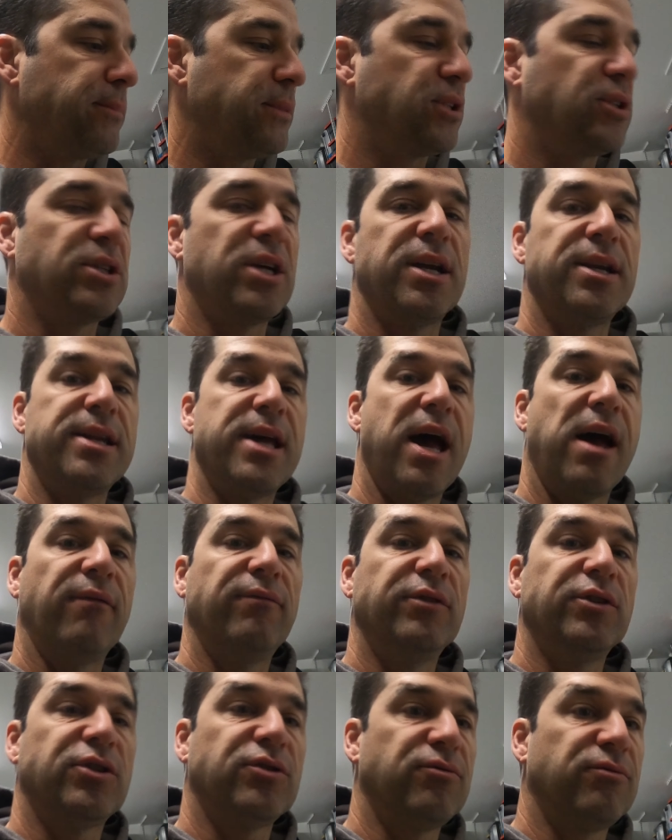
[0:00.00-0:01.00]
I'm excited to
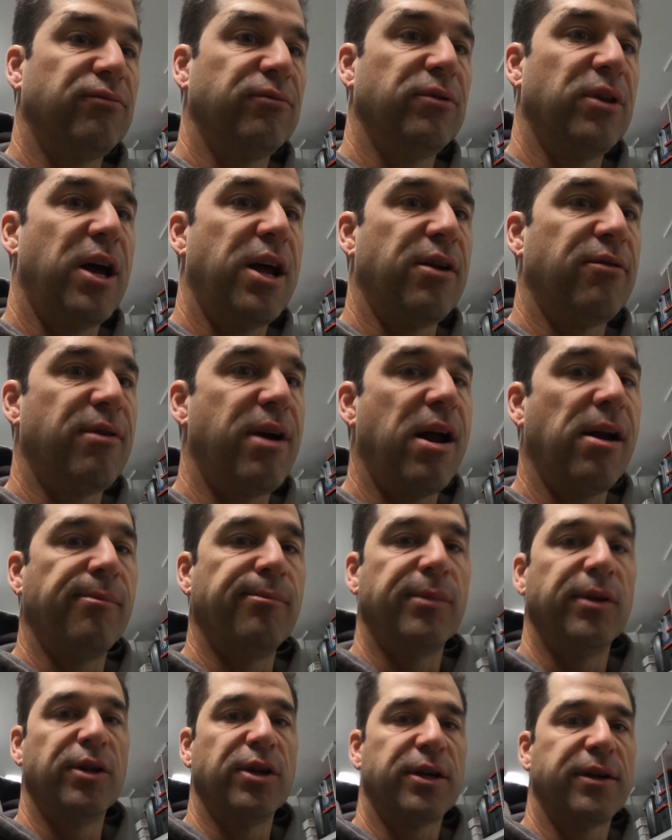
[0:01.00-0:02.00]
have this lying
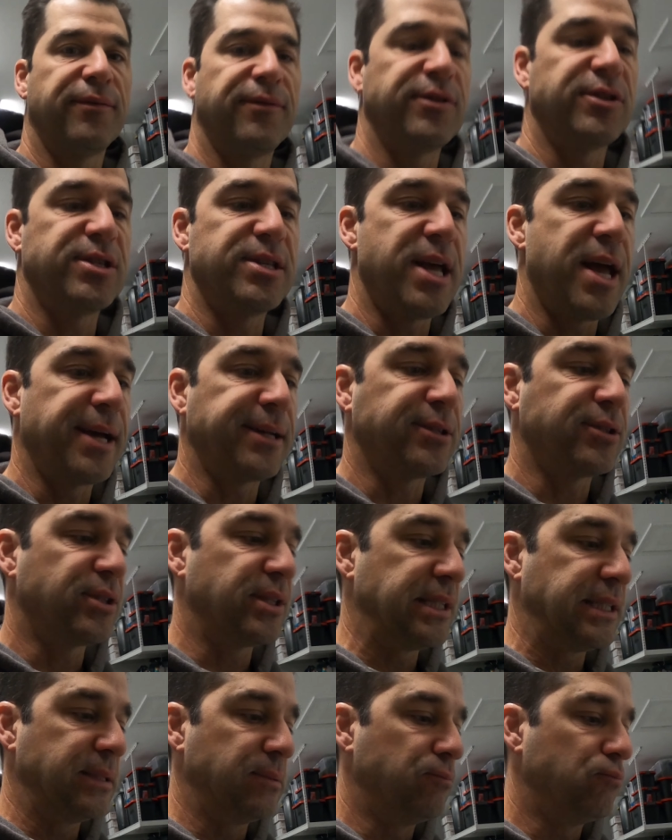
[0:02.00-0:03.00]
around. Been looking for
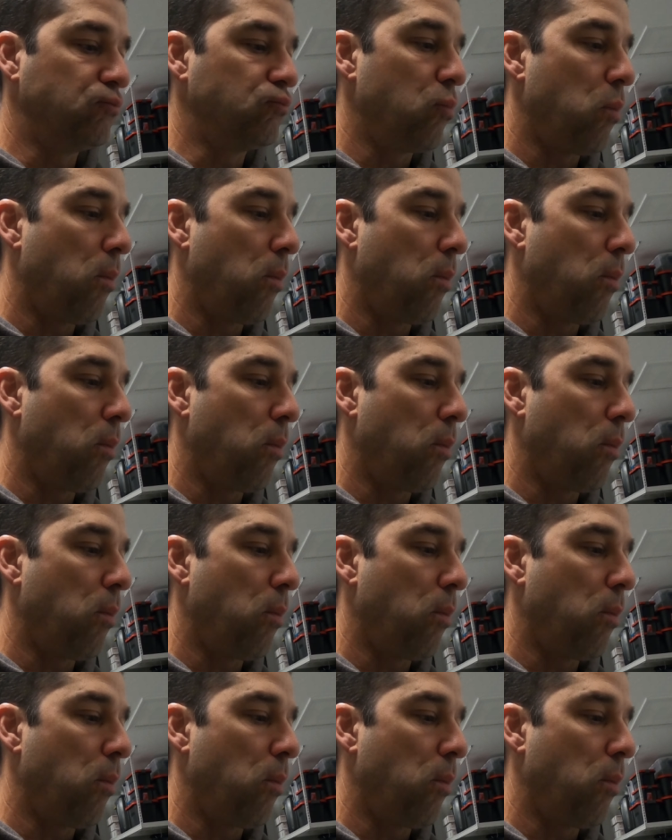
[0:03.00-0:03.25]
snacks that